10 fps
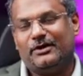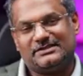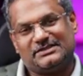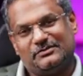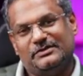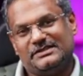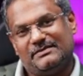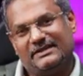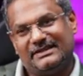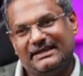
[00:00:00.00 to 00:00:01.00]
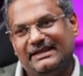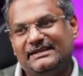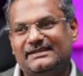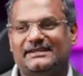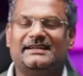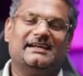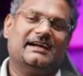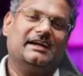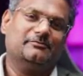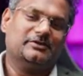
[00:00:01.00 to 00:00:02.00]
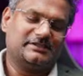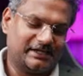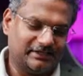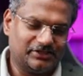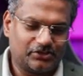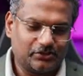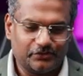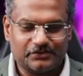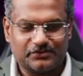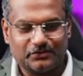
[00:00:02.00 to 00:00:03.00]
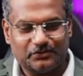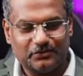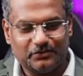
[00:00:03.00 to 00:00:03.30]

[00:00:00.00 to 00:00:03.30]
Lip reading: Like what students may think and what science shows.